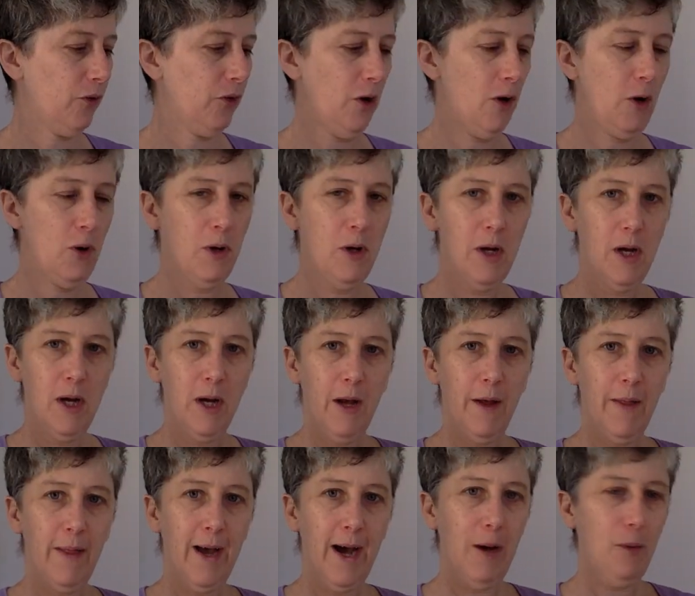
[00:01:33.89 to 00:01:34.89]
So
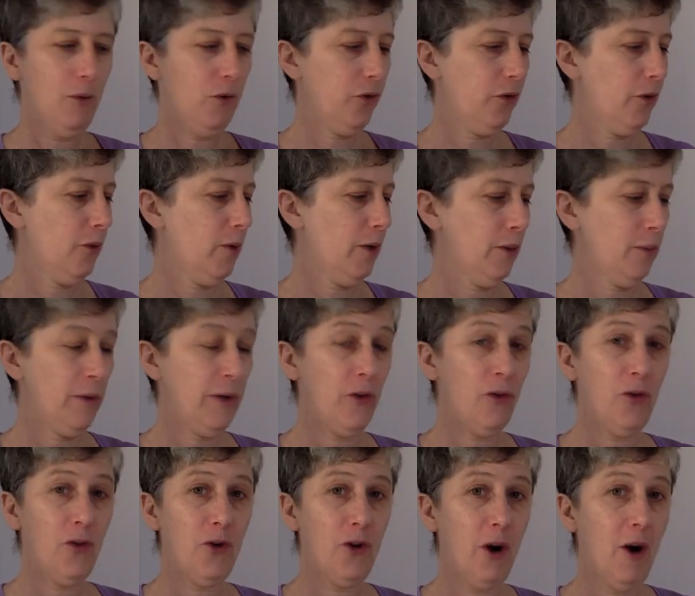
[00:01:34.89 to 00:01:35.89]
that was the one we
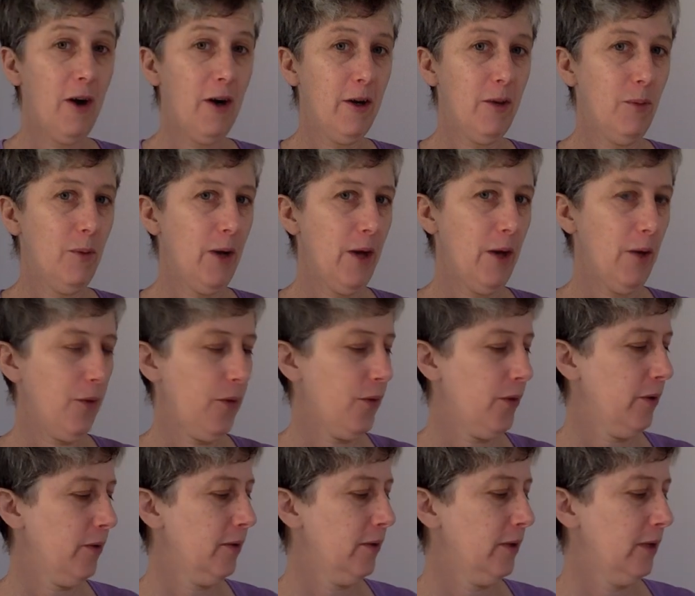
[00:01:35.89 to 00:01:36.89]
started with.
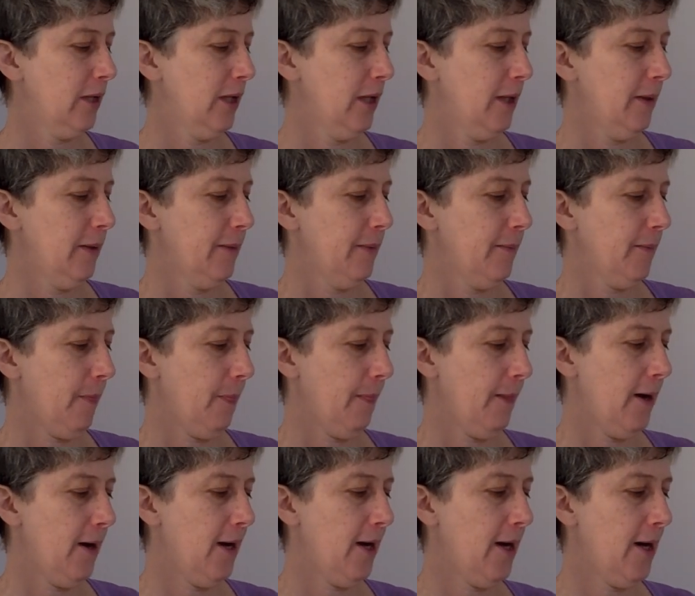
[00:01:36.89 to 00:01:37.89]

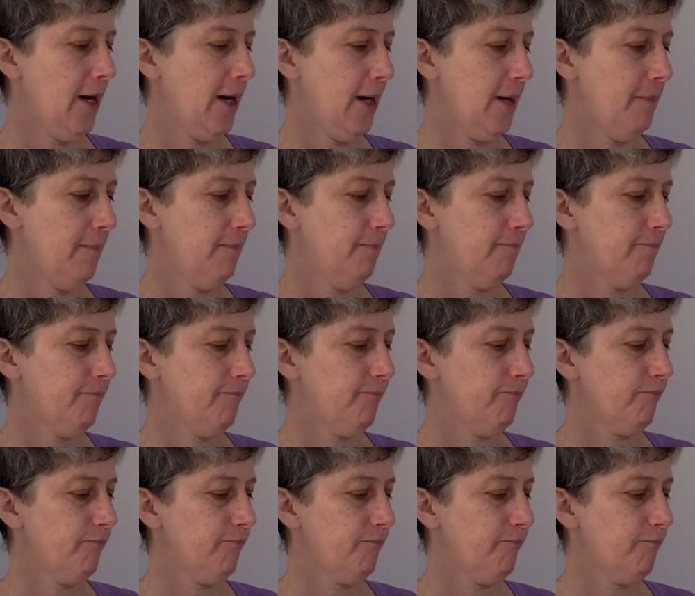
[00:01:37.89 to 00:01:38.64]
And